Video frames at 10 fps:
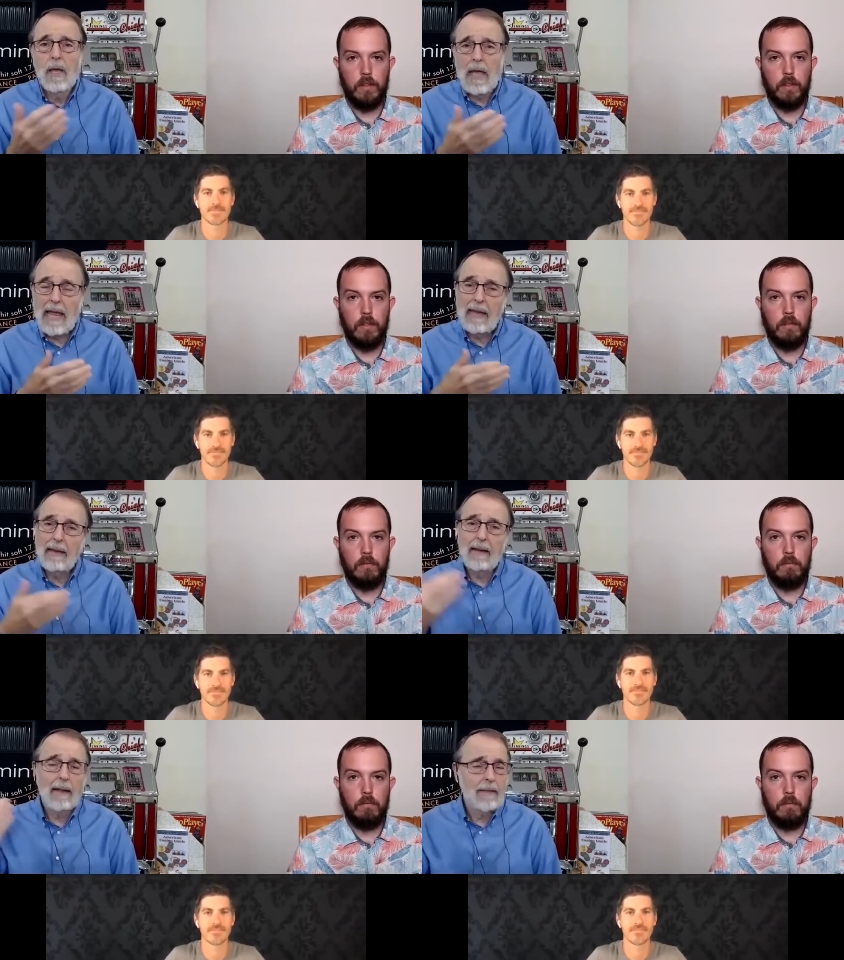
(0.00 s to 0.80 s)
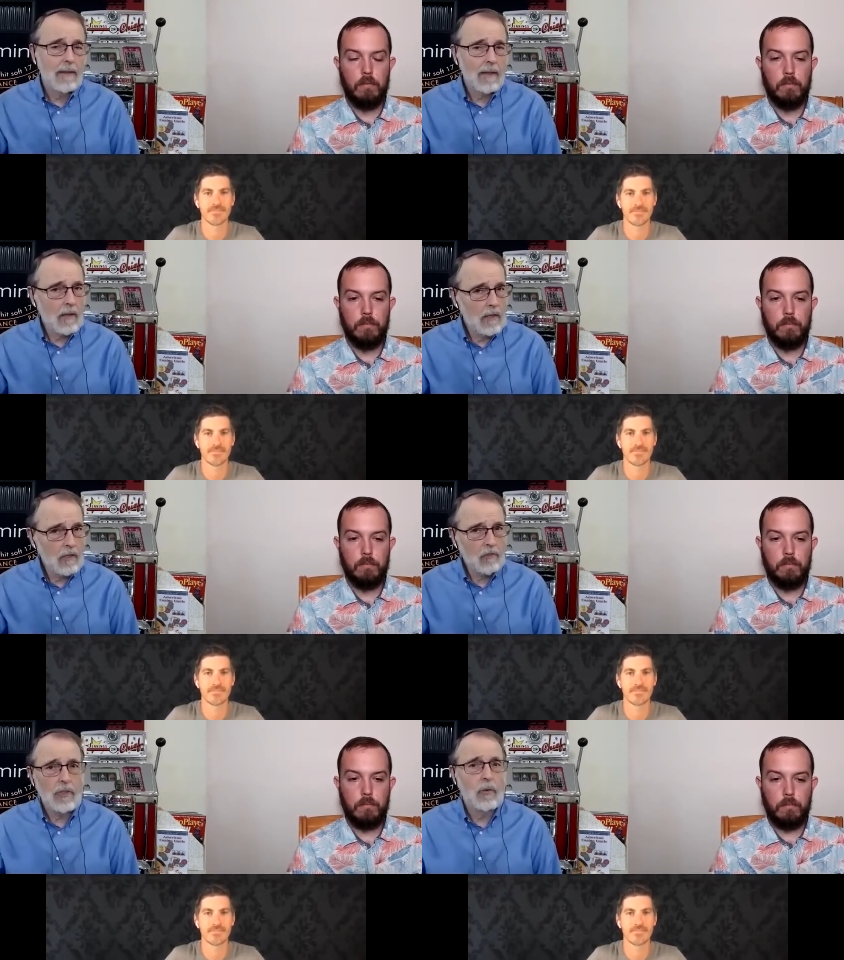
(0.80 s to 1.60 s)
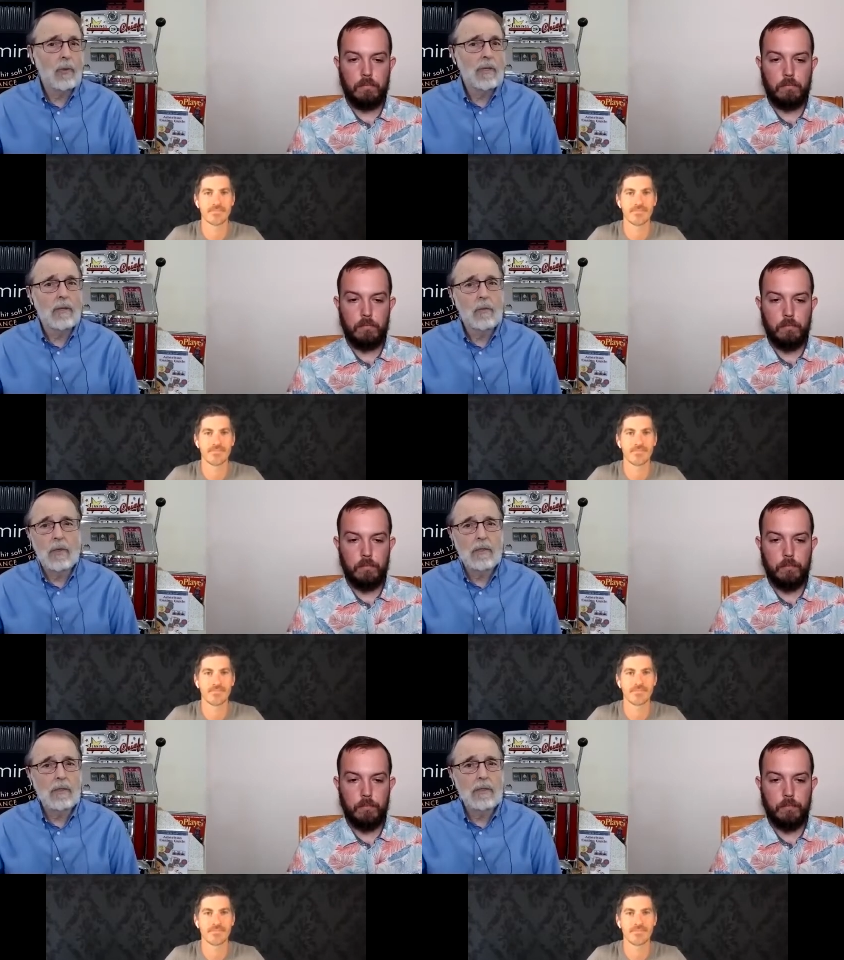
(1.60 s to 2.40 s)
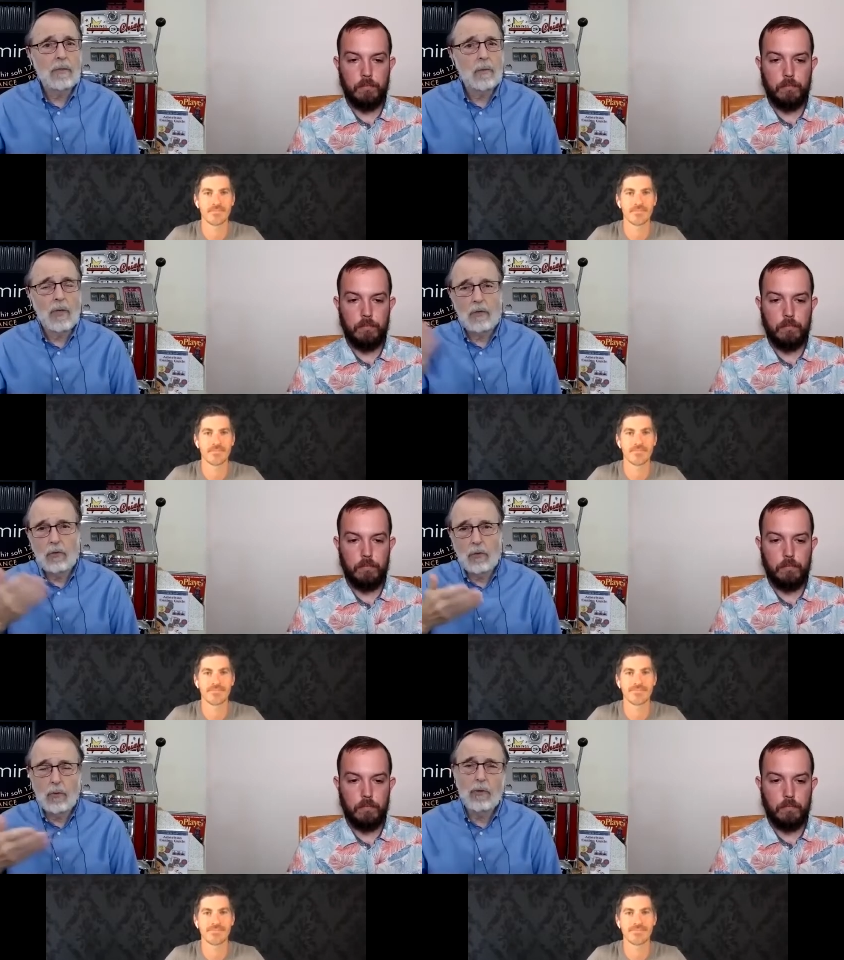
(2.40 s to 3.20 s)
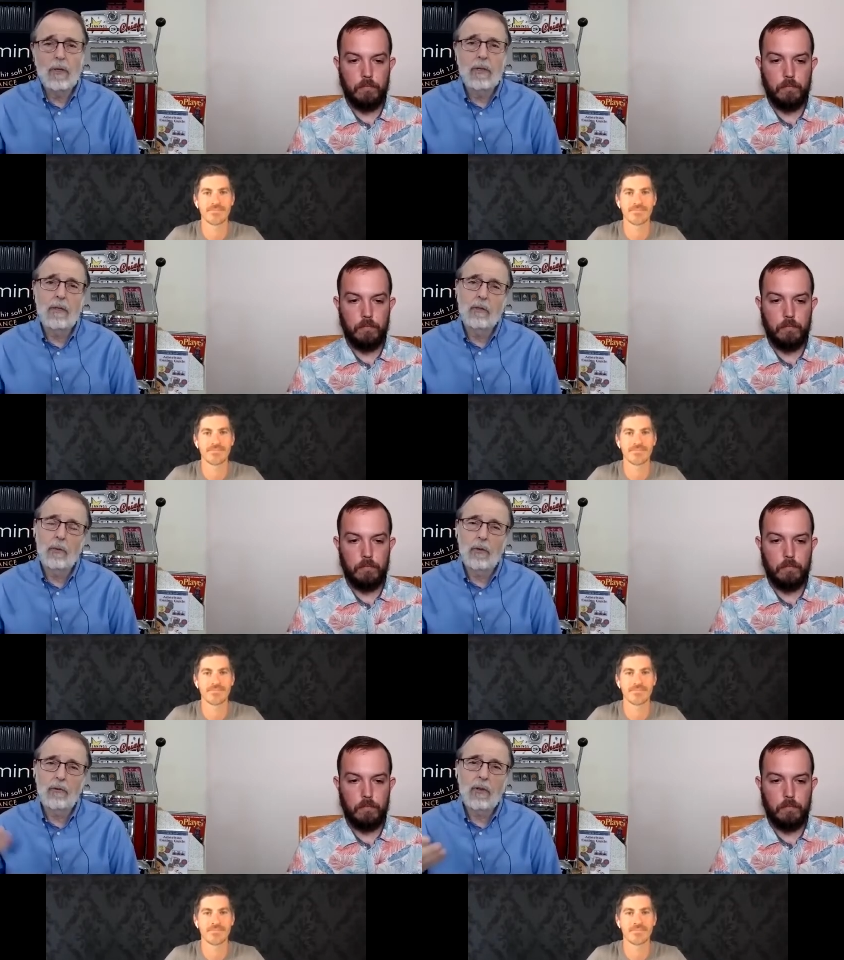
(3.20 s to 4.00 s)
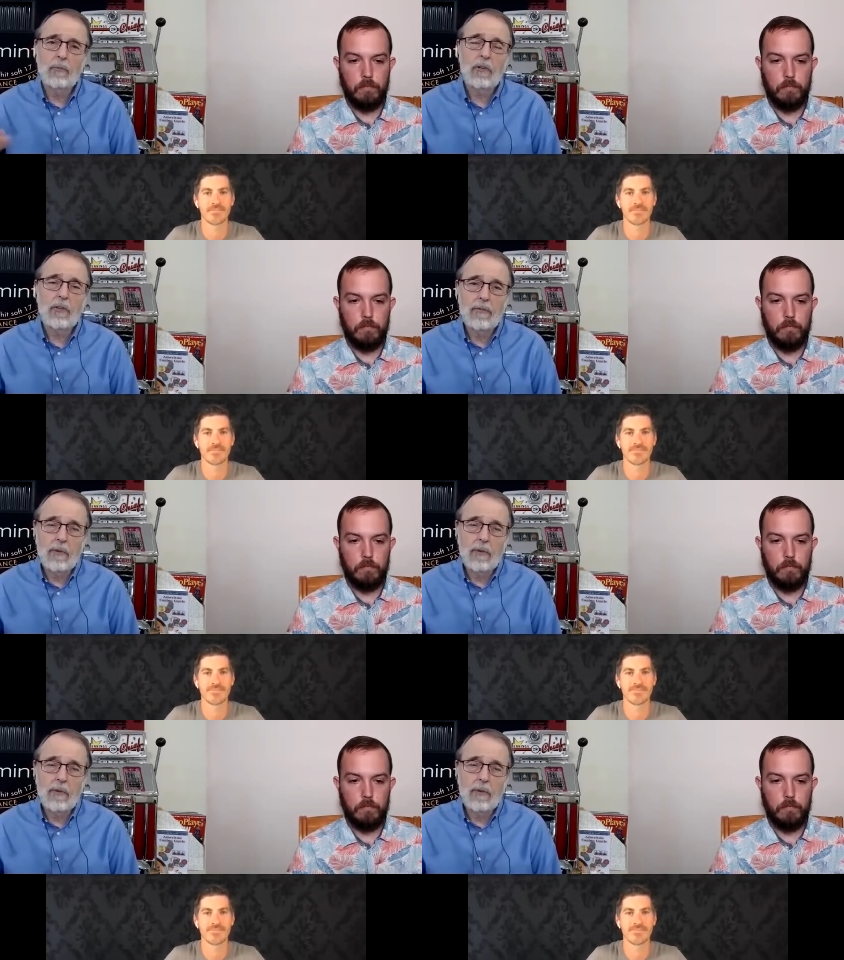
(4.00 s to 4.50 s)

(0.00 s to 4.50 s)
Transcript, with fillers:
Speaker 1: And I think initially we did one uh, when you were in a, you were the subject of a